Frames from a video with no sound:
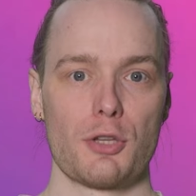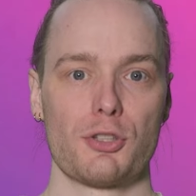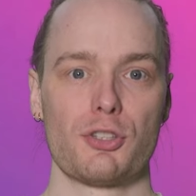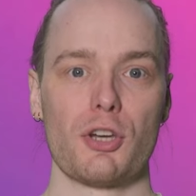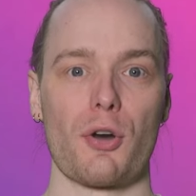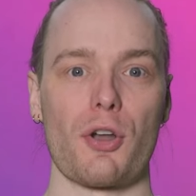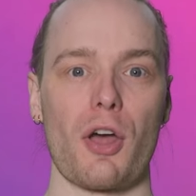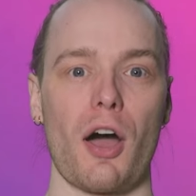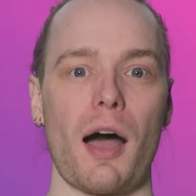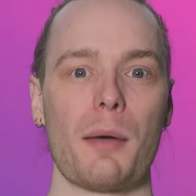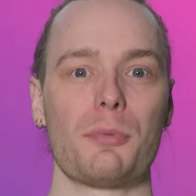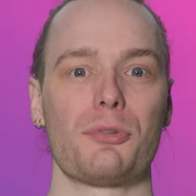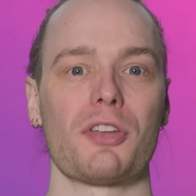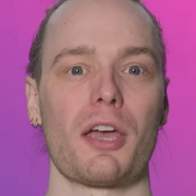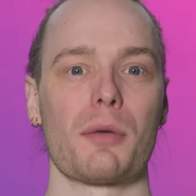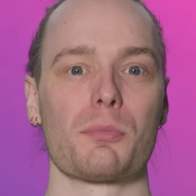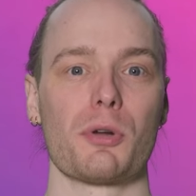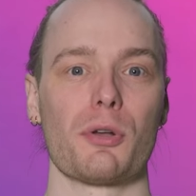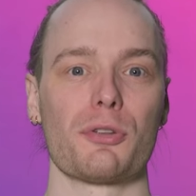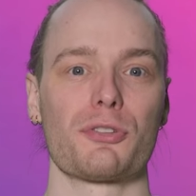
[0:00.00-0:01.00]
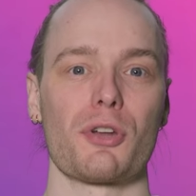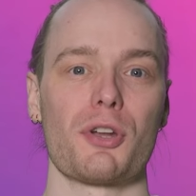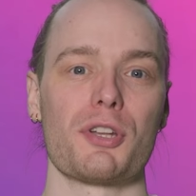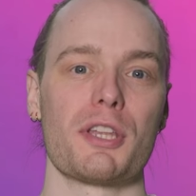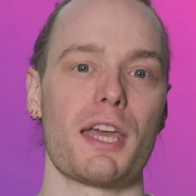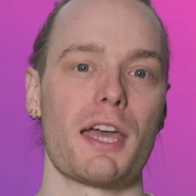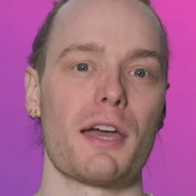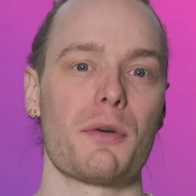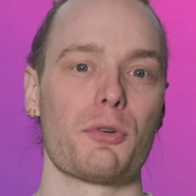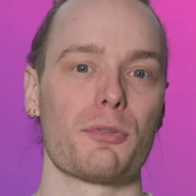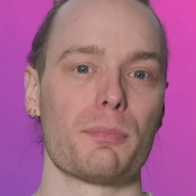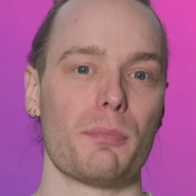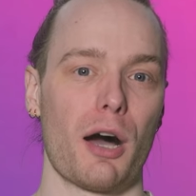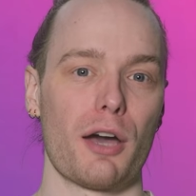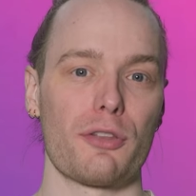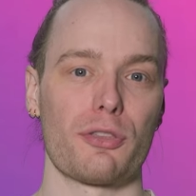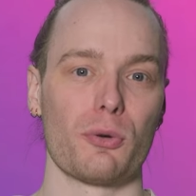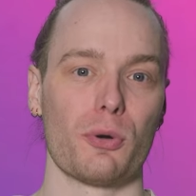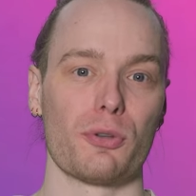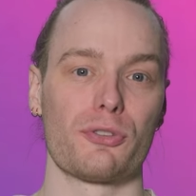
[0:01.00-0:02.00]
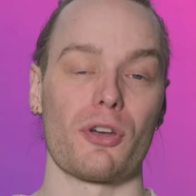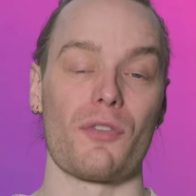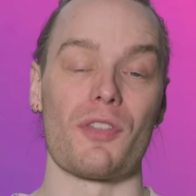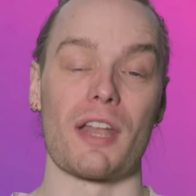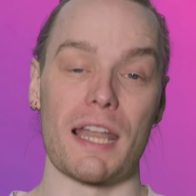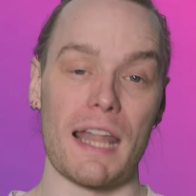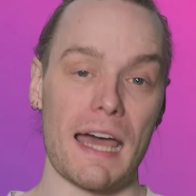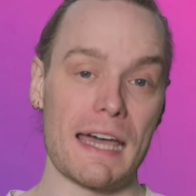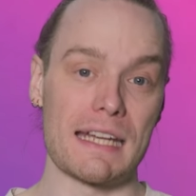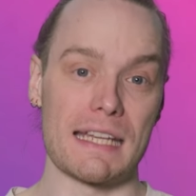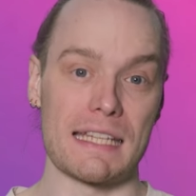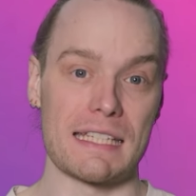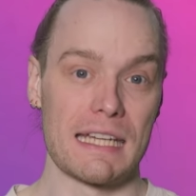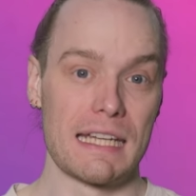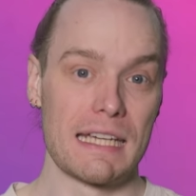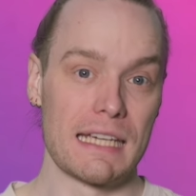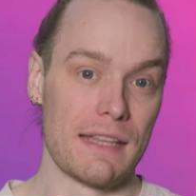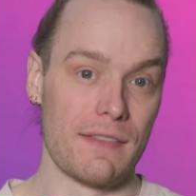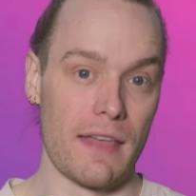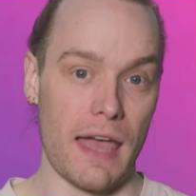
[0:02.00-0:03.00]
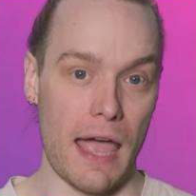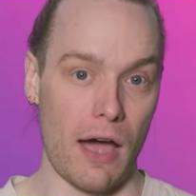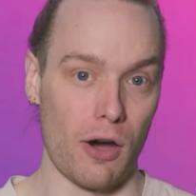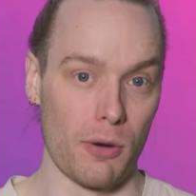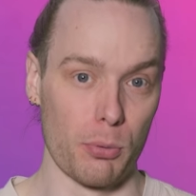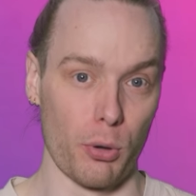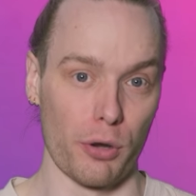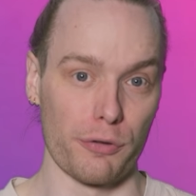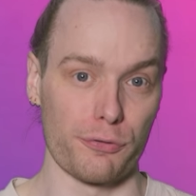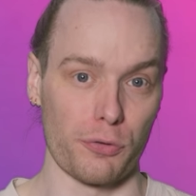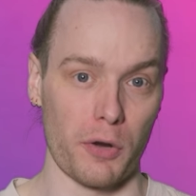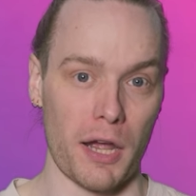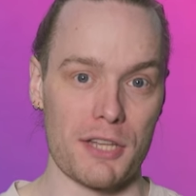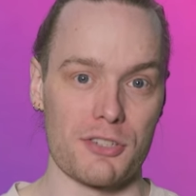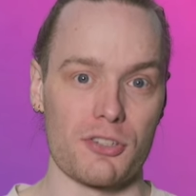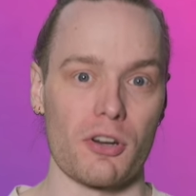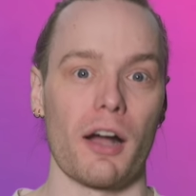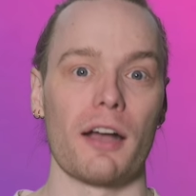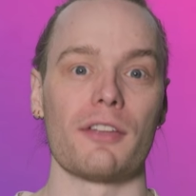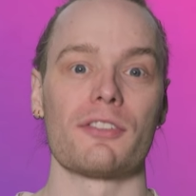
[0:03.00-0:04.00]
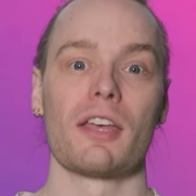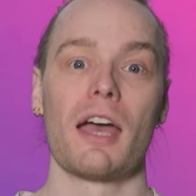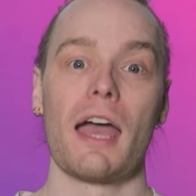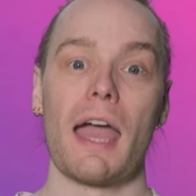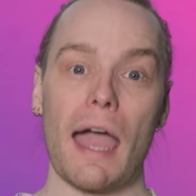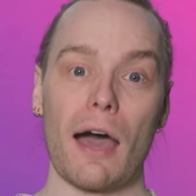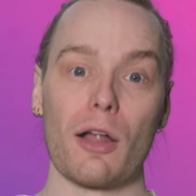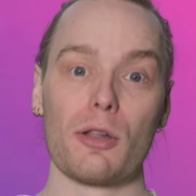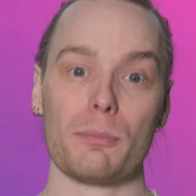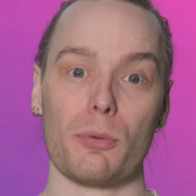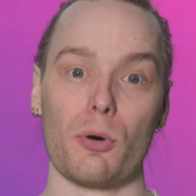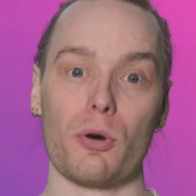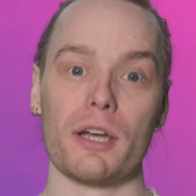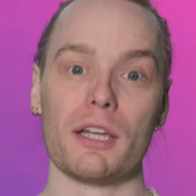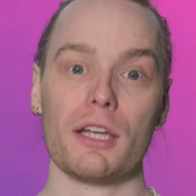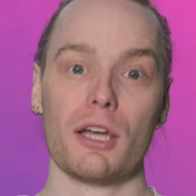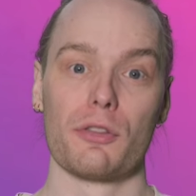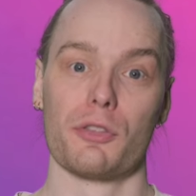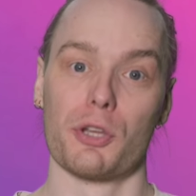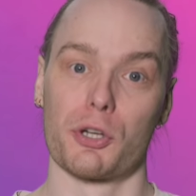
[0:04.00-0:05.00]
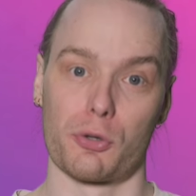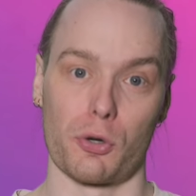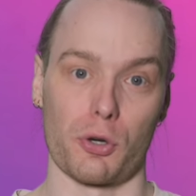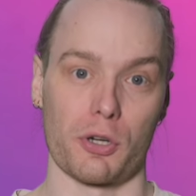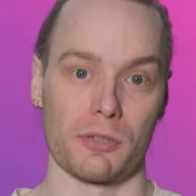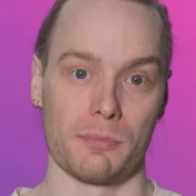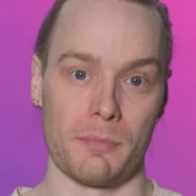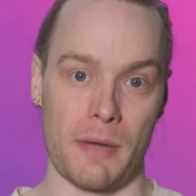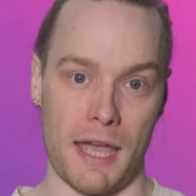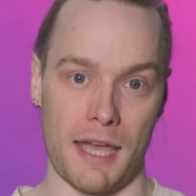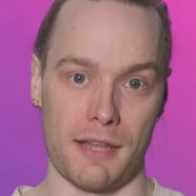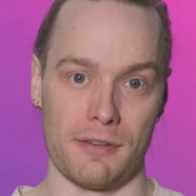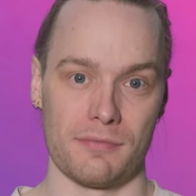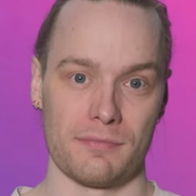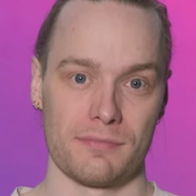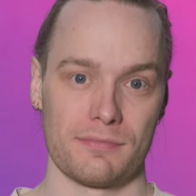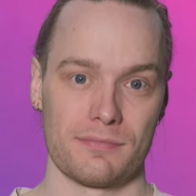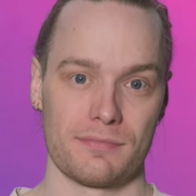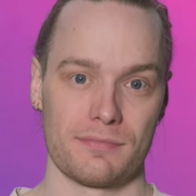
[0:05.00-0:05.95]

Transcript: Kia ora, I'm Sam Rilstone here with my thoughts on the latest in the Hellboy franchise, Hellboy The Crooked Man.